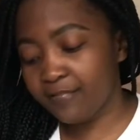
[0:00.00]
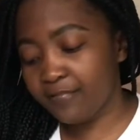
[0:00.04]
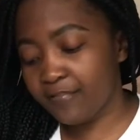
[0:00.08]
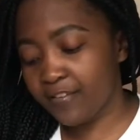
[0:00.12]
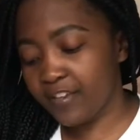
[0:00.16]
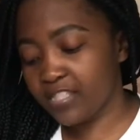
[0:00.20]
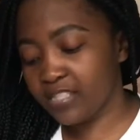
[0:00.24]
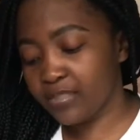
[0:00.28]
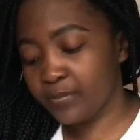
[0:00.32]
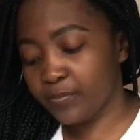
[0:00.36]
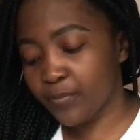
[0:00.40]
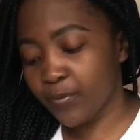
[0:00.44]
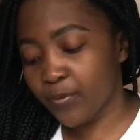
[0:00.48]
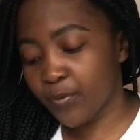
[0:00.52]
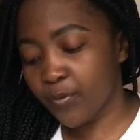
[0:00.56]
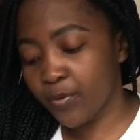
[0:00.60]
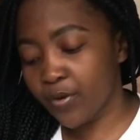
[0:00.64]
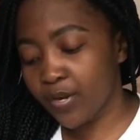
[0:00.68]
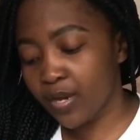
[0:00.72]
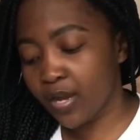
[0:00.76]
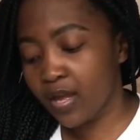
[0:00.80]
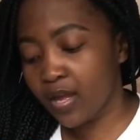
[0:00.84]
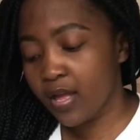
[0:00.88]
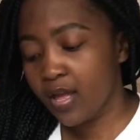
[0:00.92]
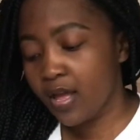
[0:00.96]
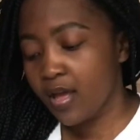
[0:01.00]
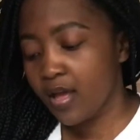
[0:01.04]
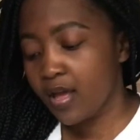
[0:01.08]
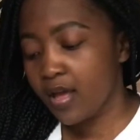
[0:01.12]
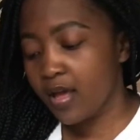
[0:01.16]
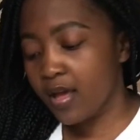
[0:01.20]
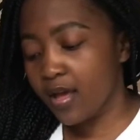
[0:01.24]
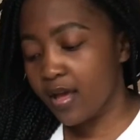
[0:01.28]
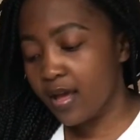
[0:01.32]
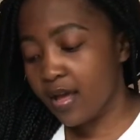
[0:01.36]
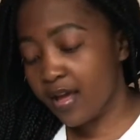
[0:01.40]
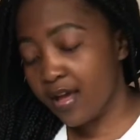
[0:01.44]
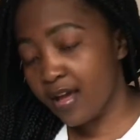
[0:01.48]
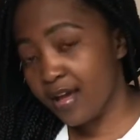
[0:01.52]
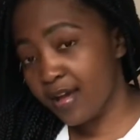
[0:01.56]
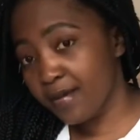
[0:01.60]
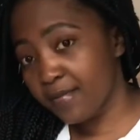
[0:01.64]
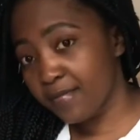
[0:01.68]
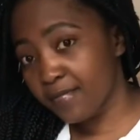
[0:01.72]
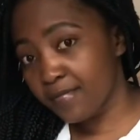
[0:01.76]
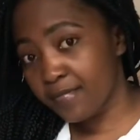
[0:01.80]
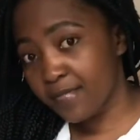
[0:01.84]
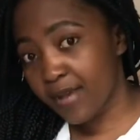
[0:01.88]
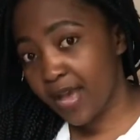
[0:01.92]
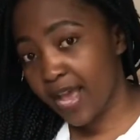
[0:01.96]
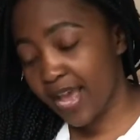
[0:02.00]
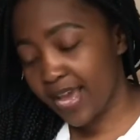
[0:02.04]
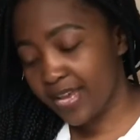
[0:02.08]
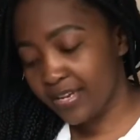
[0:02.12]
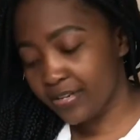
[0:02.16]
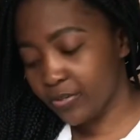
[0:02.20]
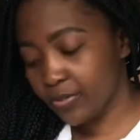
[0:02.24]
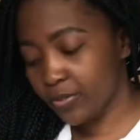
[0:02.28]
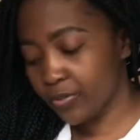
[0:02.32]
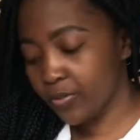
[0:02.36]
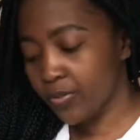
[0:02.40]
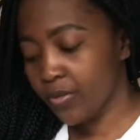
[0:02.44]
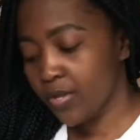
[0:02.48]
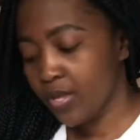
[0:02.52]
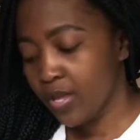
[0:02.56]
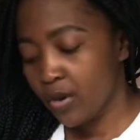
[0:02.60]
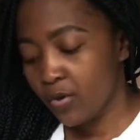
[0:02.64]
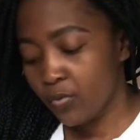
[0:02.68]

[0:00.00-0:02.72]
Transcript: Facebook handle?